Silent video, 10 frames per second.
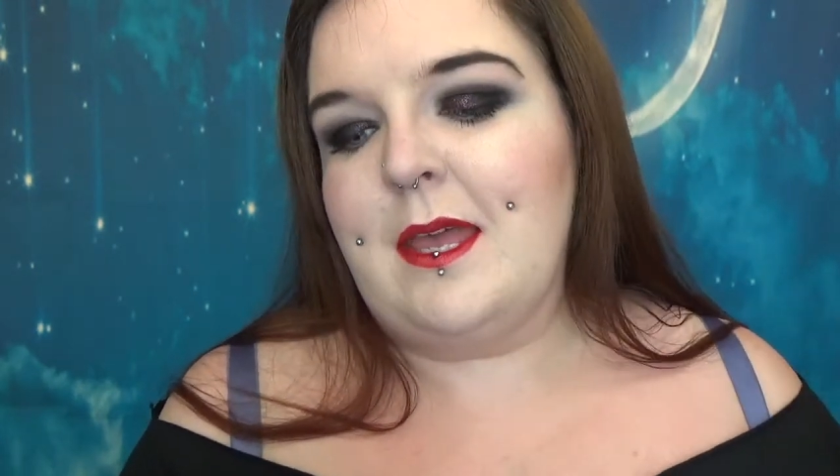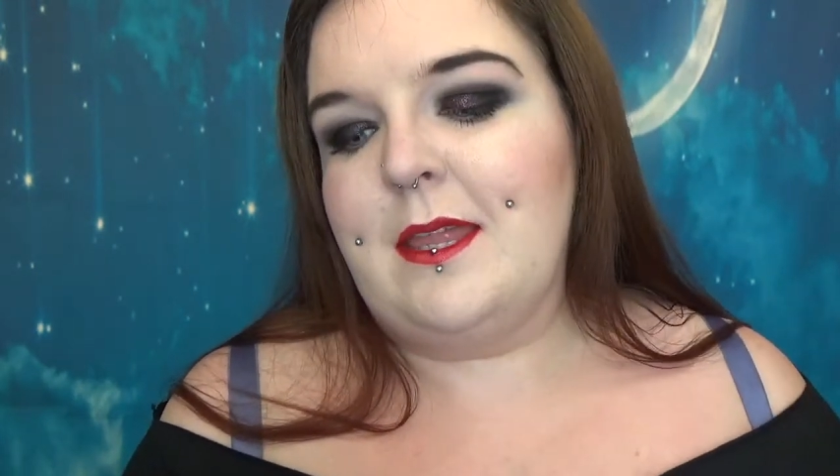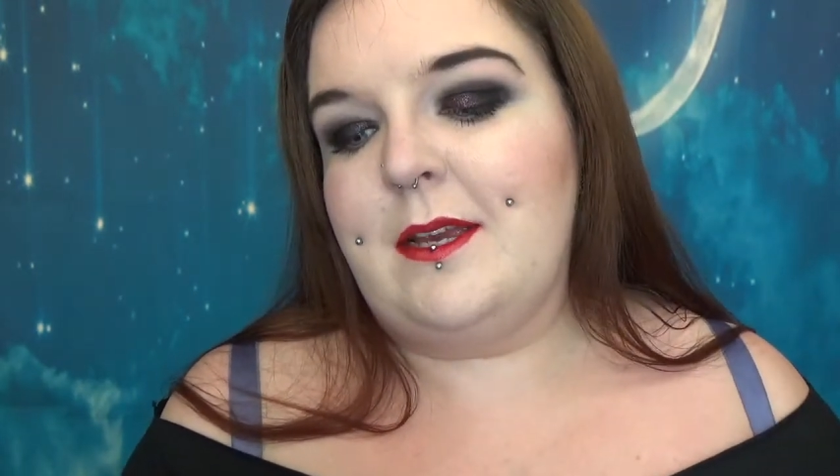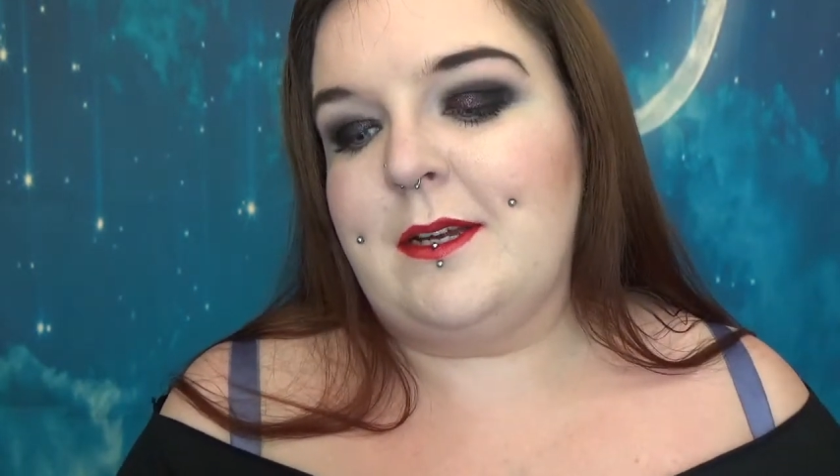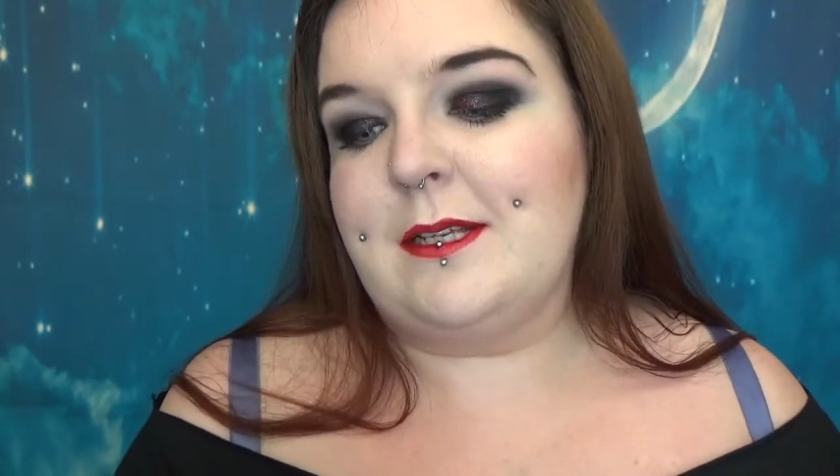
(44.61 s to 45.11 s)

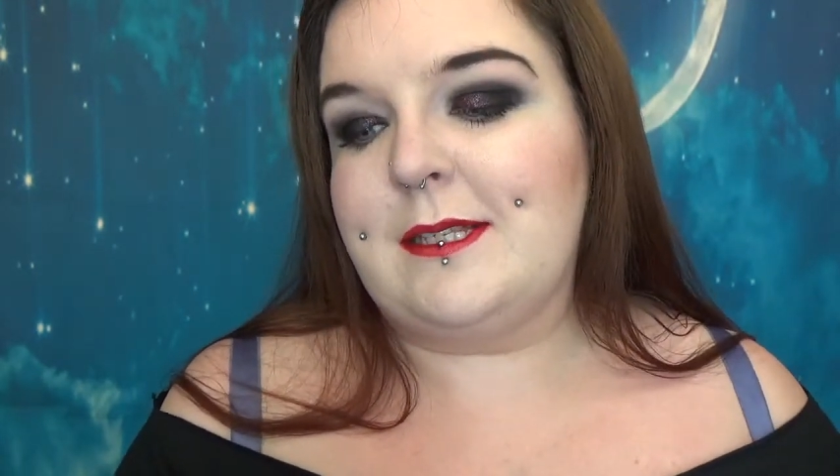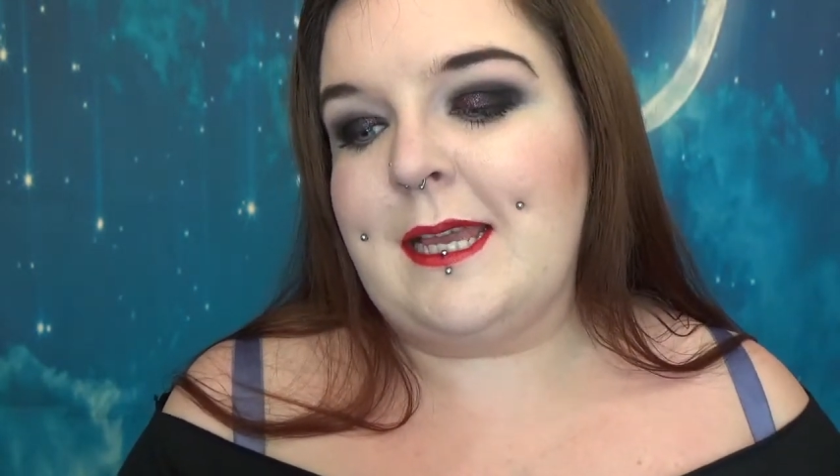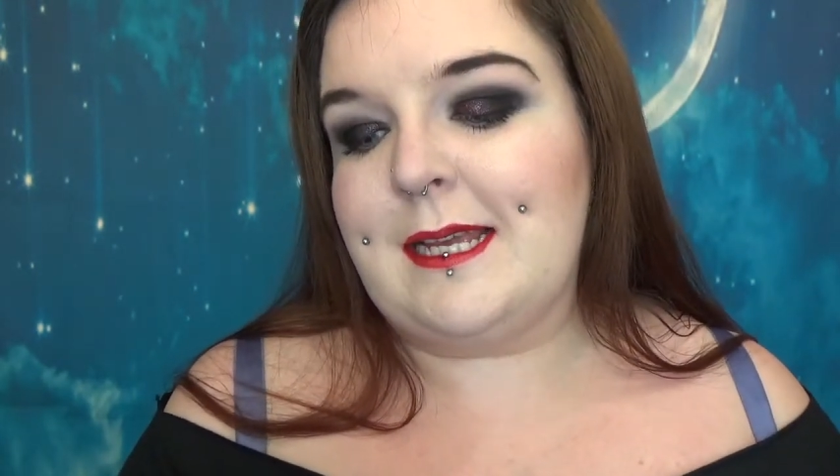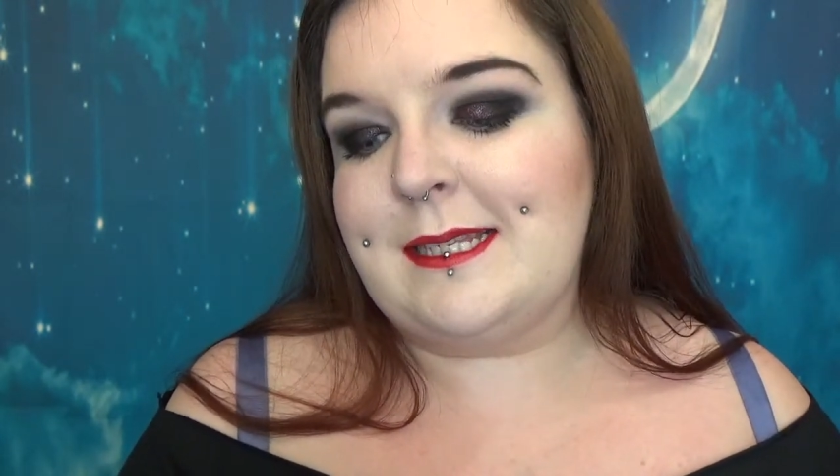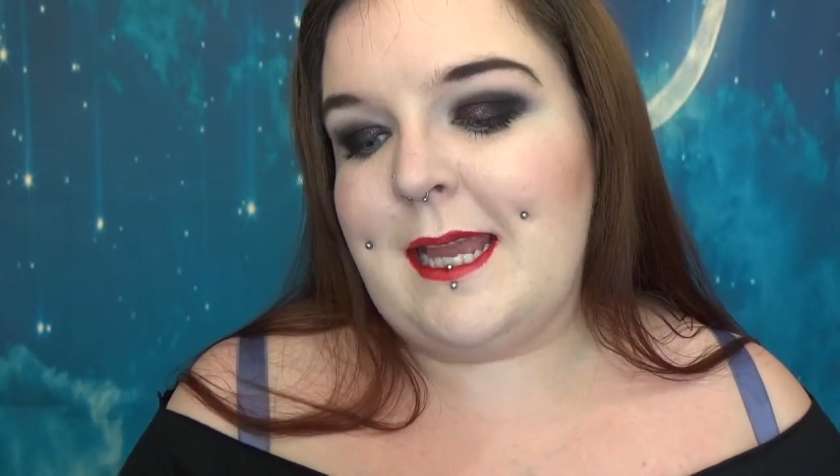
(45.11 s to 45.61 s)
They're
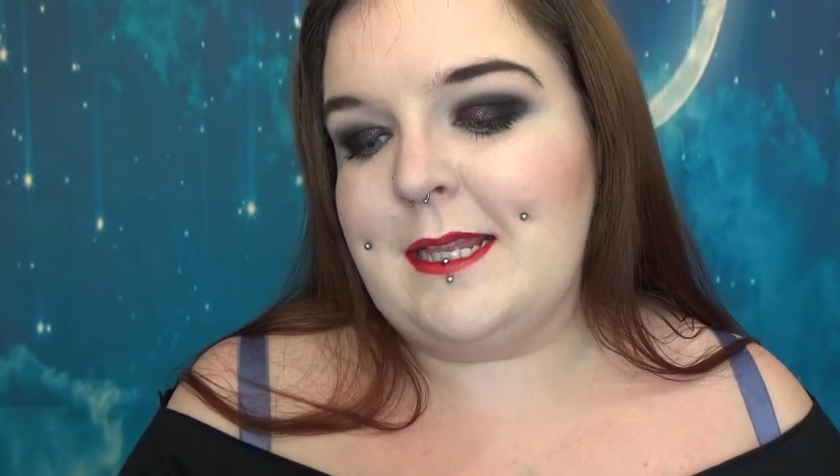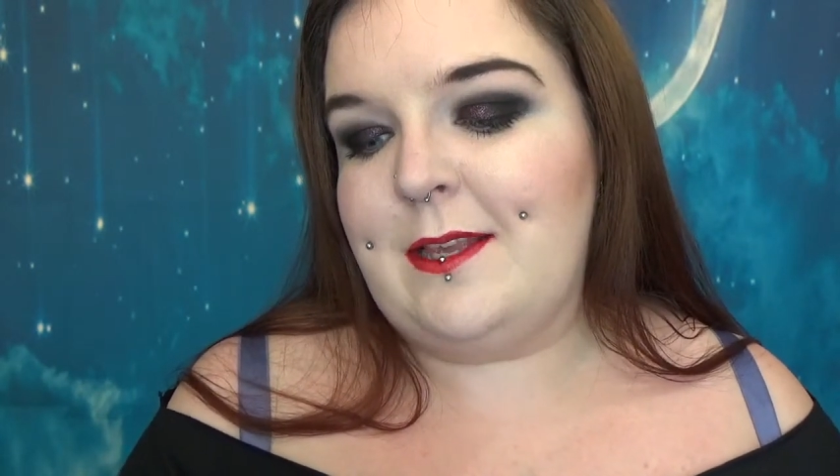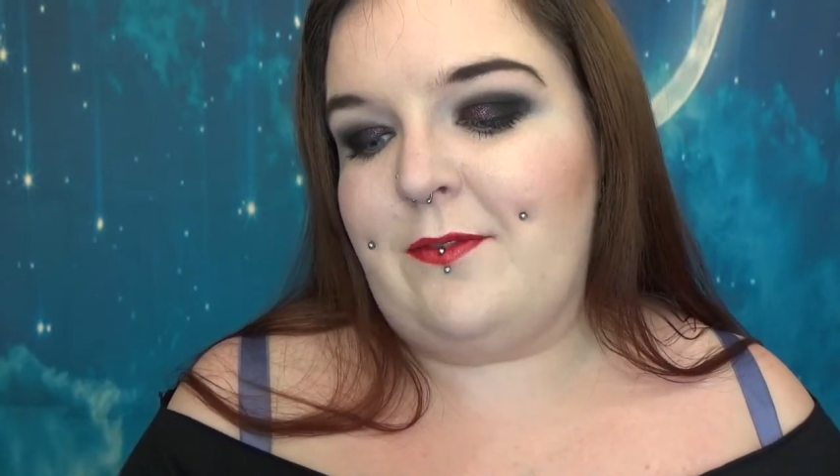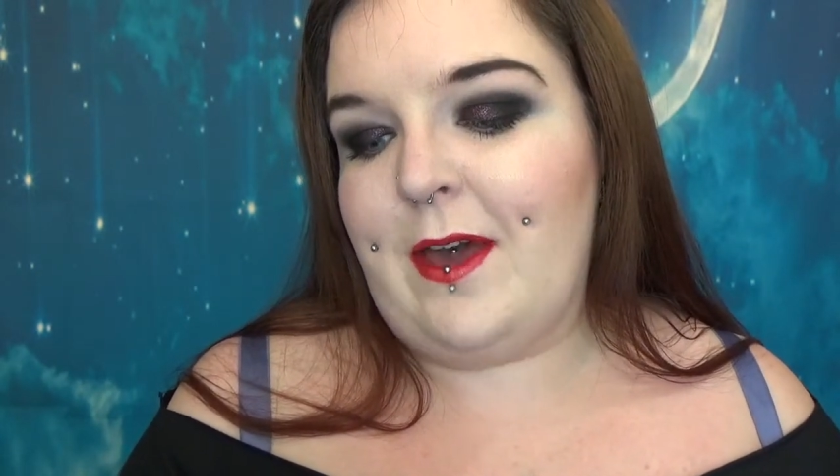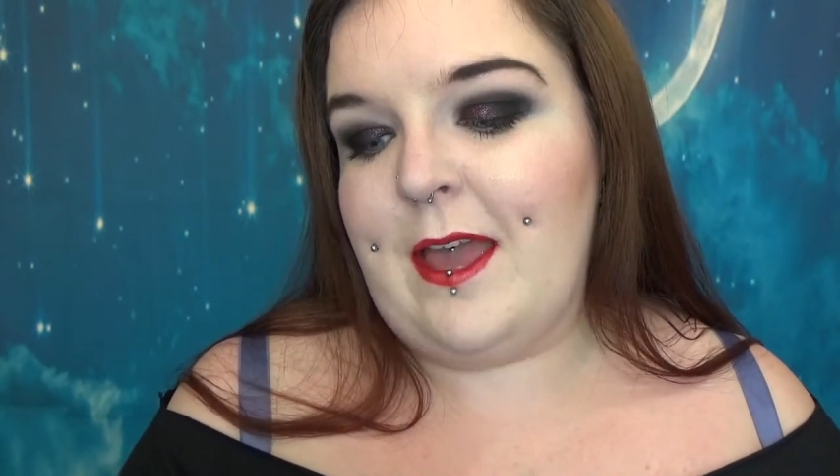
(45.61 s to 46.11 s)

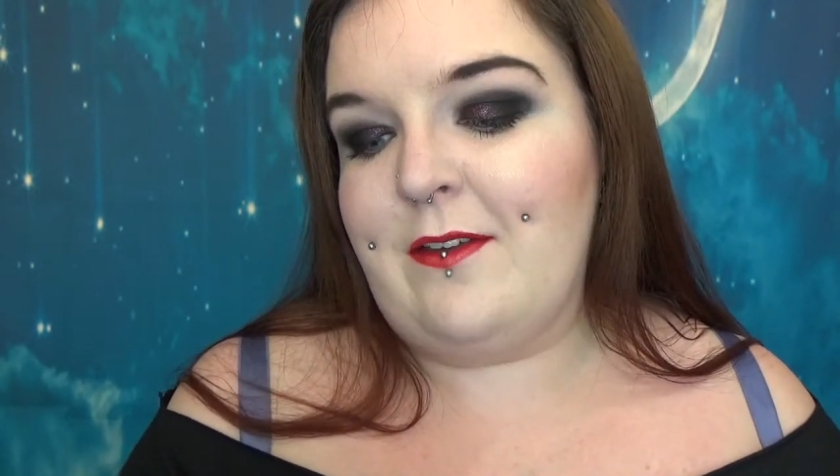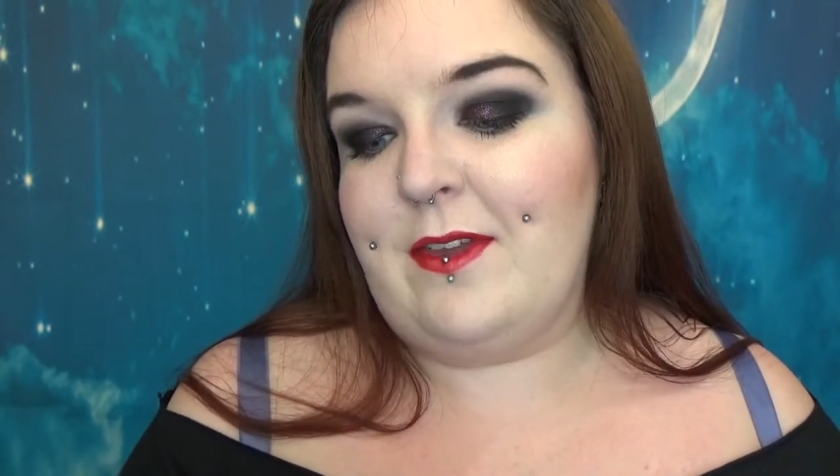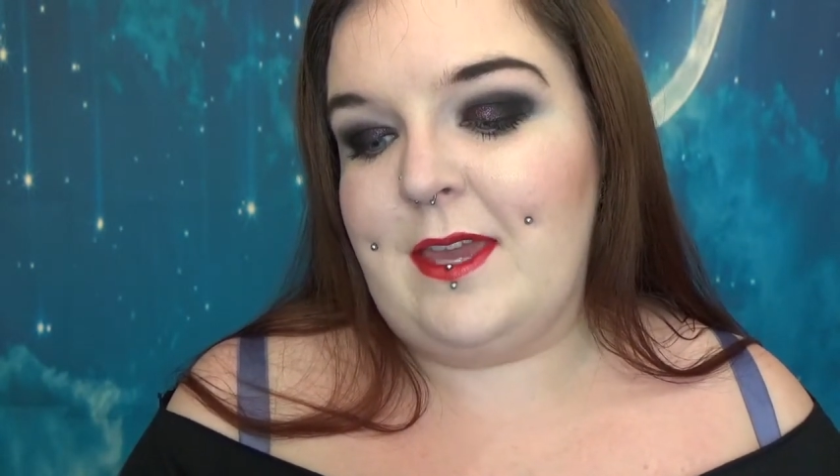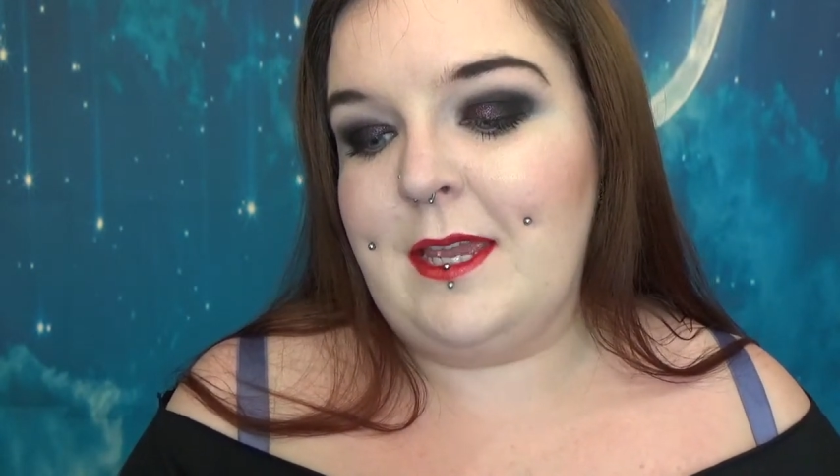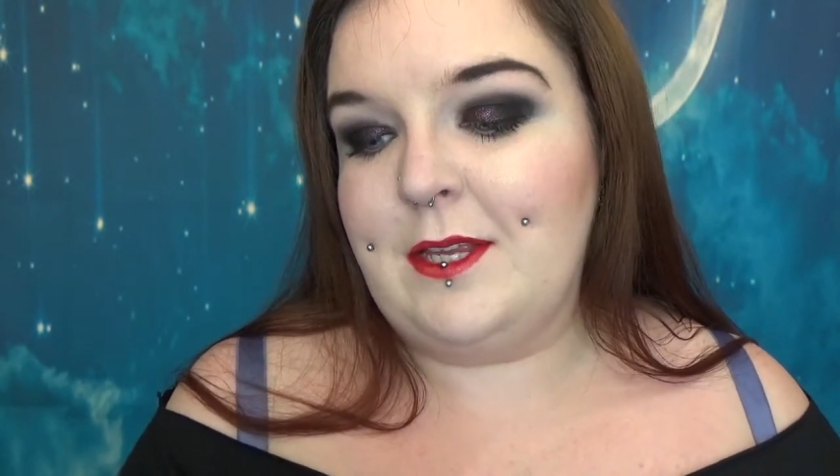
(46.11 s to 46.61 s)
$6.95
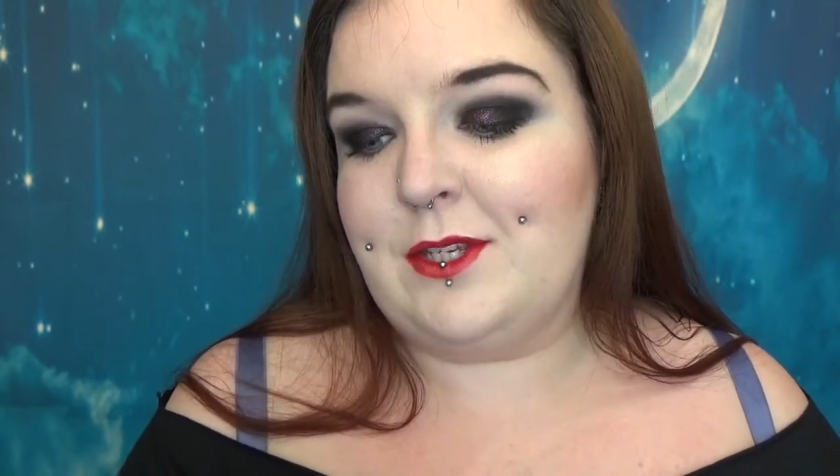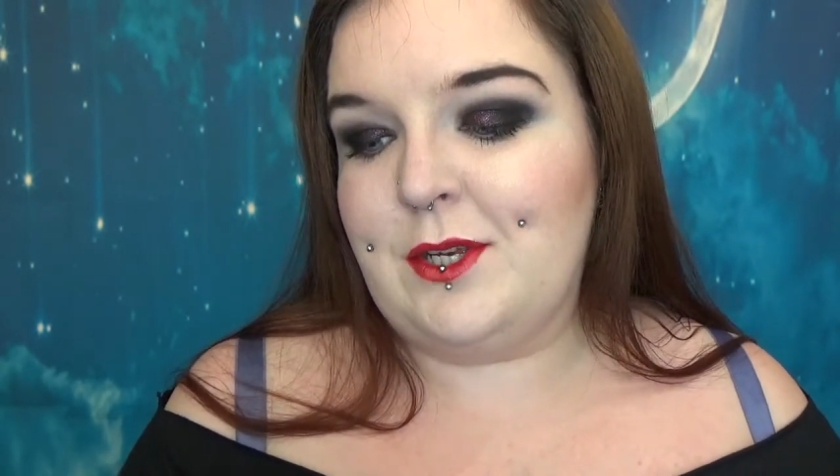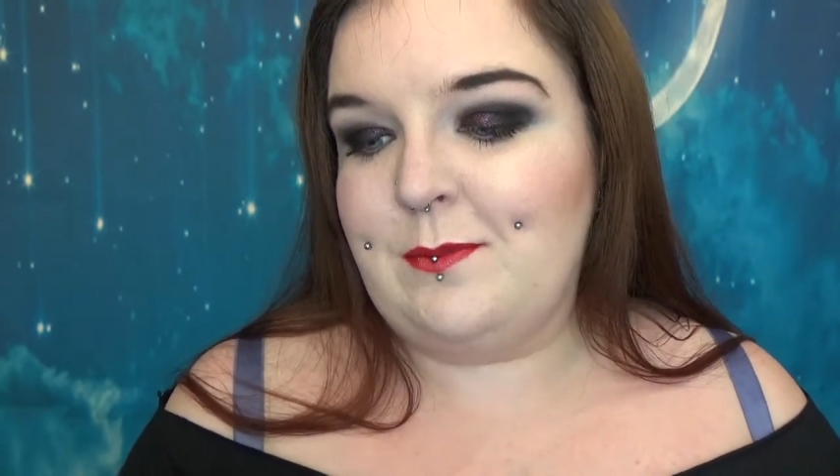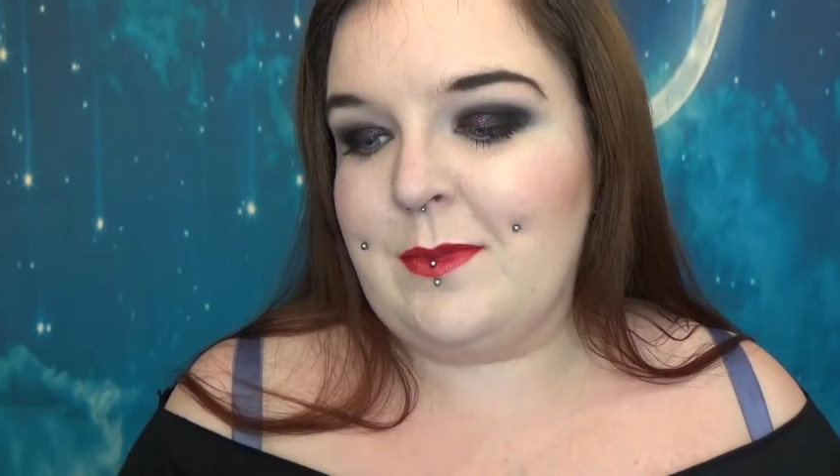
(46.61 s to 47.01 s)
each.